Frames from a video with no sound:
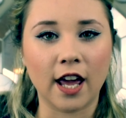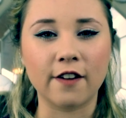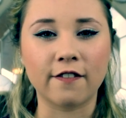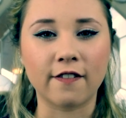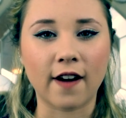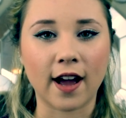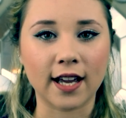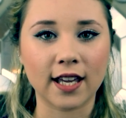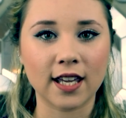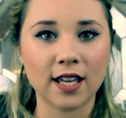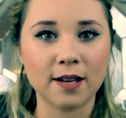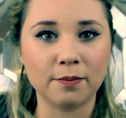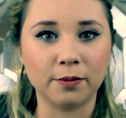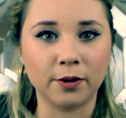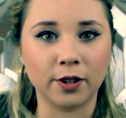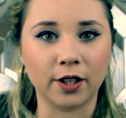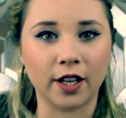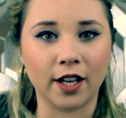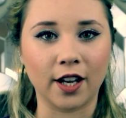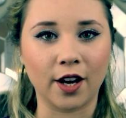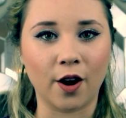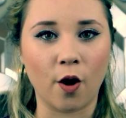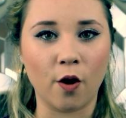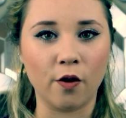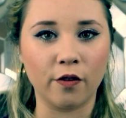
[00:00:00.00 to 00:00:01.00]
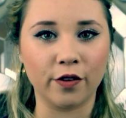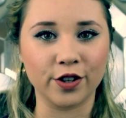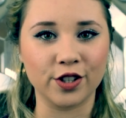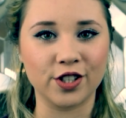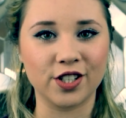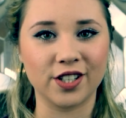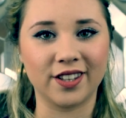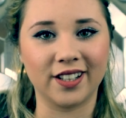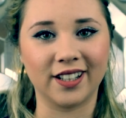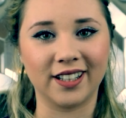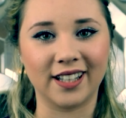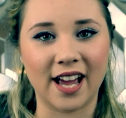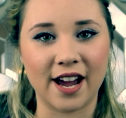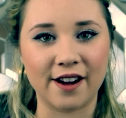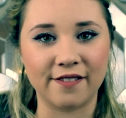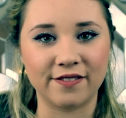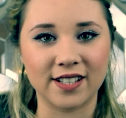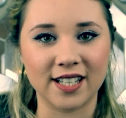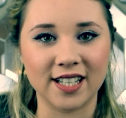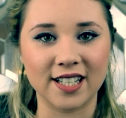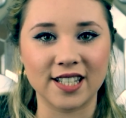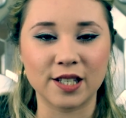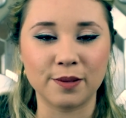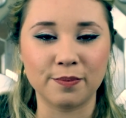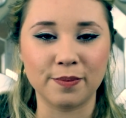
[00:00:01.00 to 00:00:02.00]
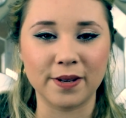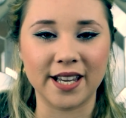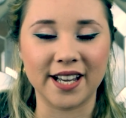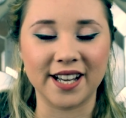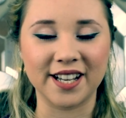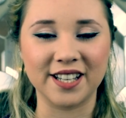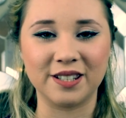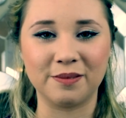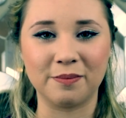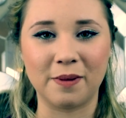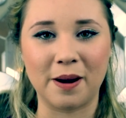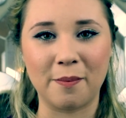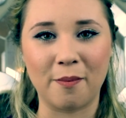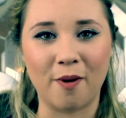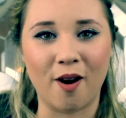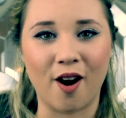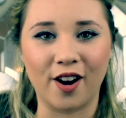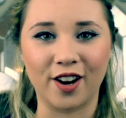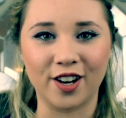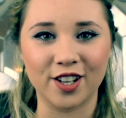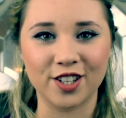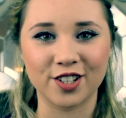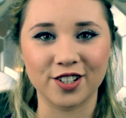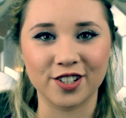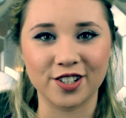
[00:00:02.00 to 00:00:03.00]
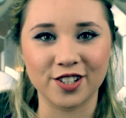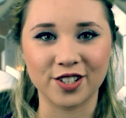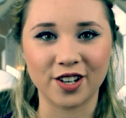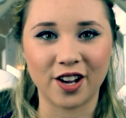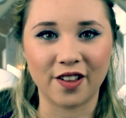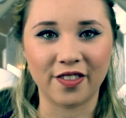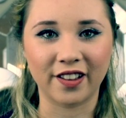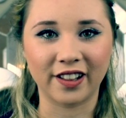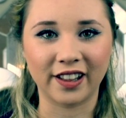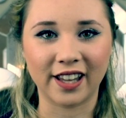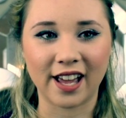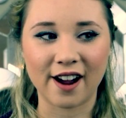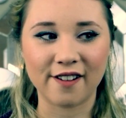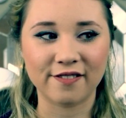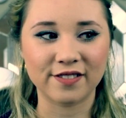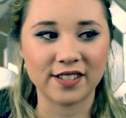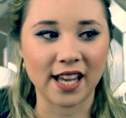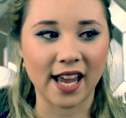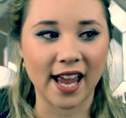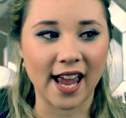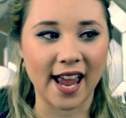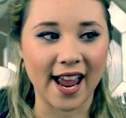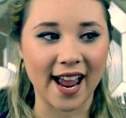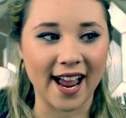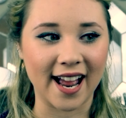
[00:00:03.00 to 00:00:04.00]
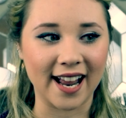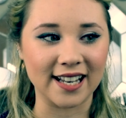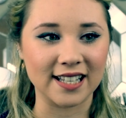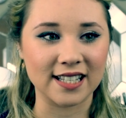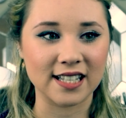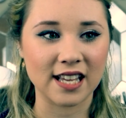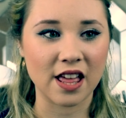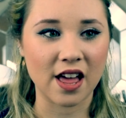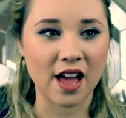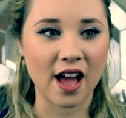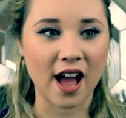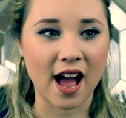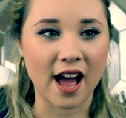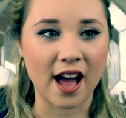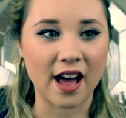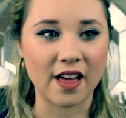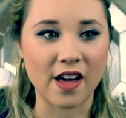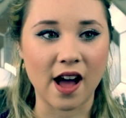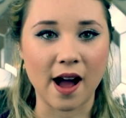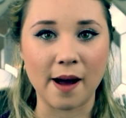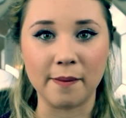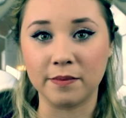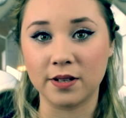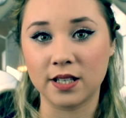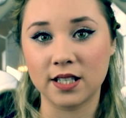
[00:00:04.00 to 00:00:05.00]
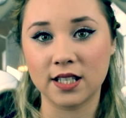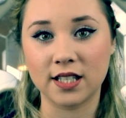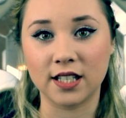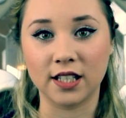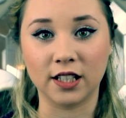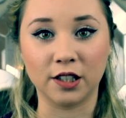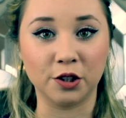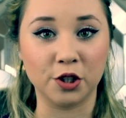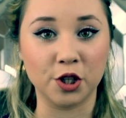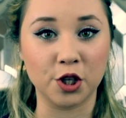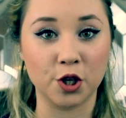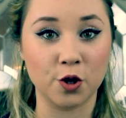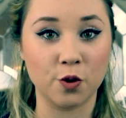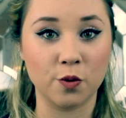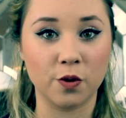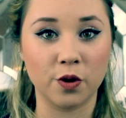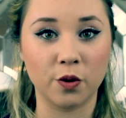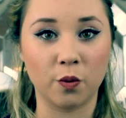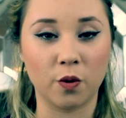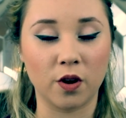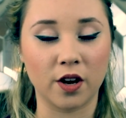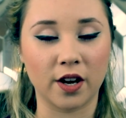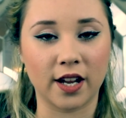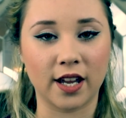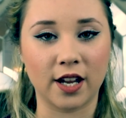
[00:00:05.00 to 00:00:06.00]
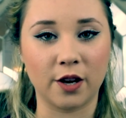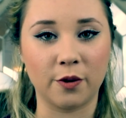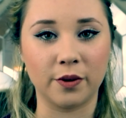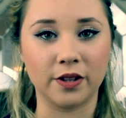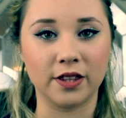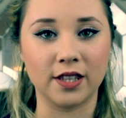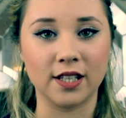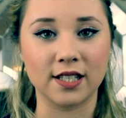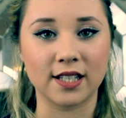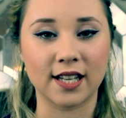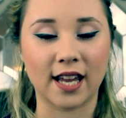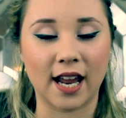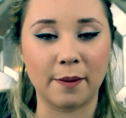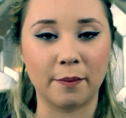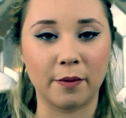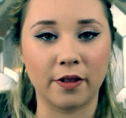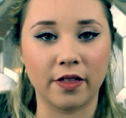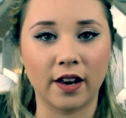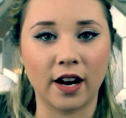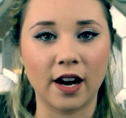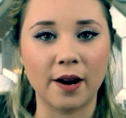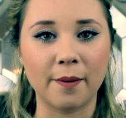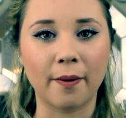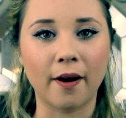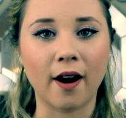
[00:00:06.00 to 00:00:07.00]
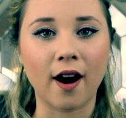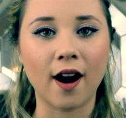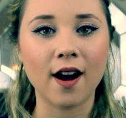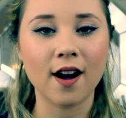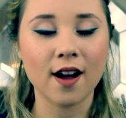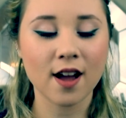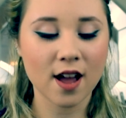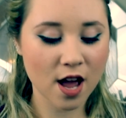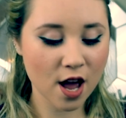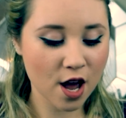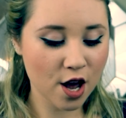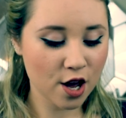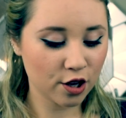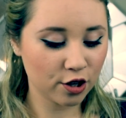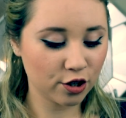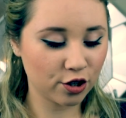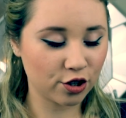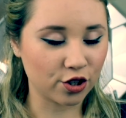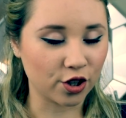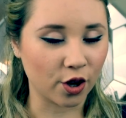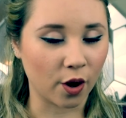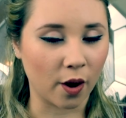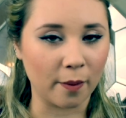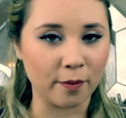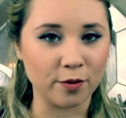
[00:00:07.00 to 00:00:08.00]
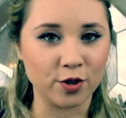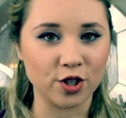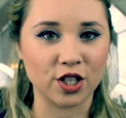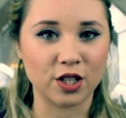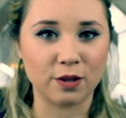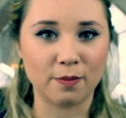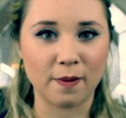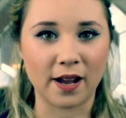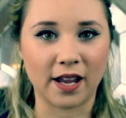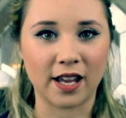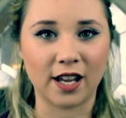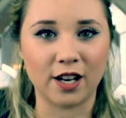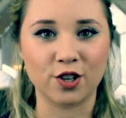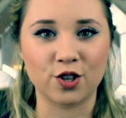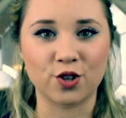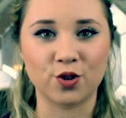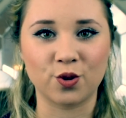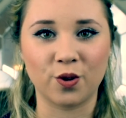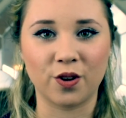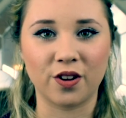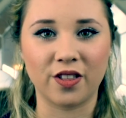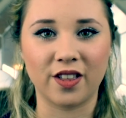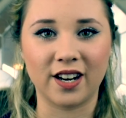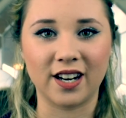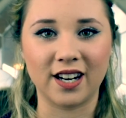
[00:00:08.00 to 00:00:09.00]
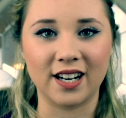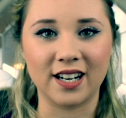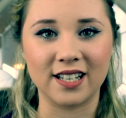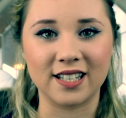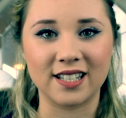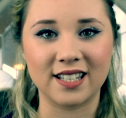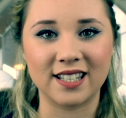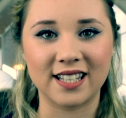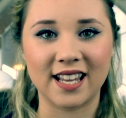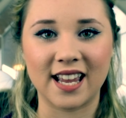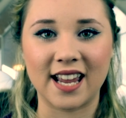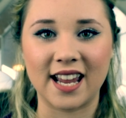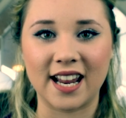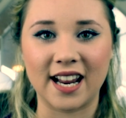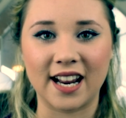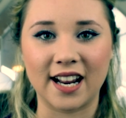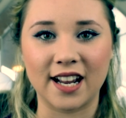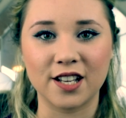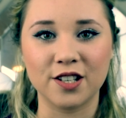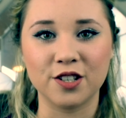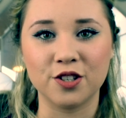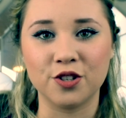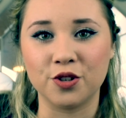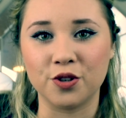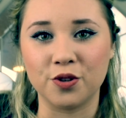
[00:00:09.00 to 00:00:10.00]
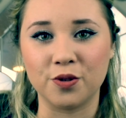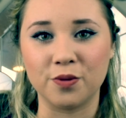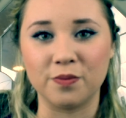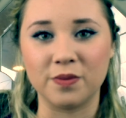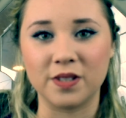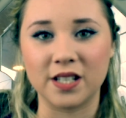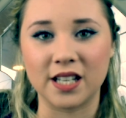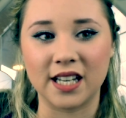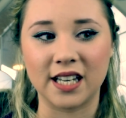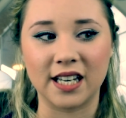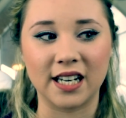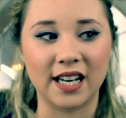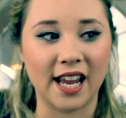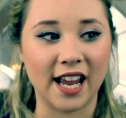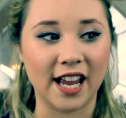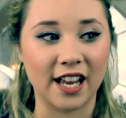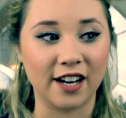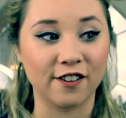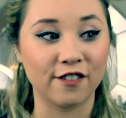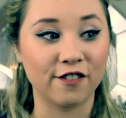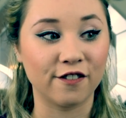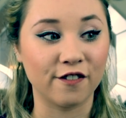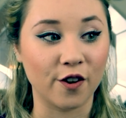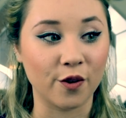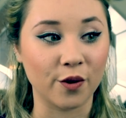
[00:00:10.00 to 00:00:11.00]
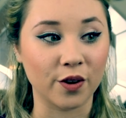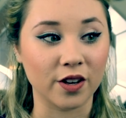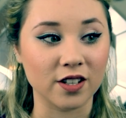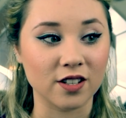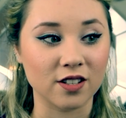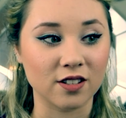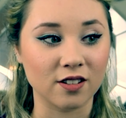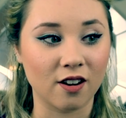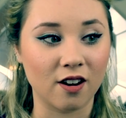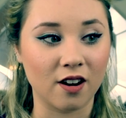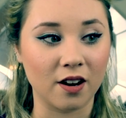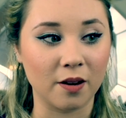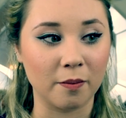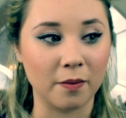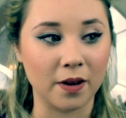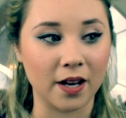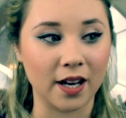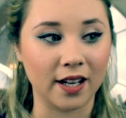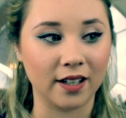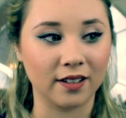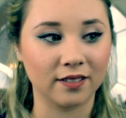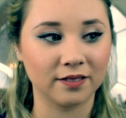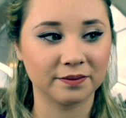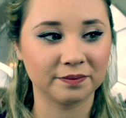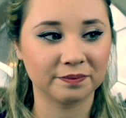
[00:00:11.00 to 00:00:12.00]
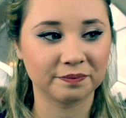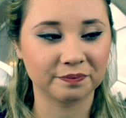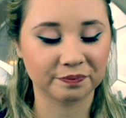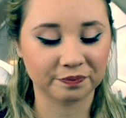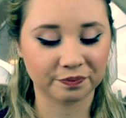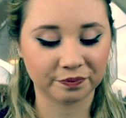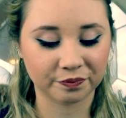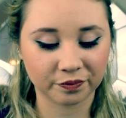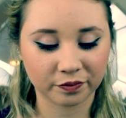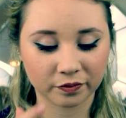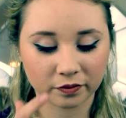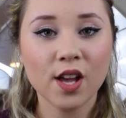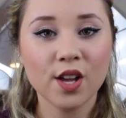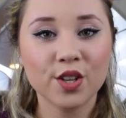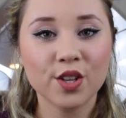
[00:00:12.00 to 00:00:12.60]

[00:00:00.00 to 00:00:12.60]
If I keep looking over to the left, it's because my monitor is on the left and I'm still new with working with this camera that I bought, so I'm just making sure that it is staying zoomed in and focused on me.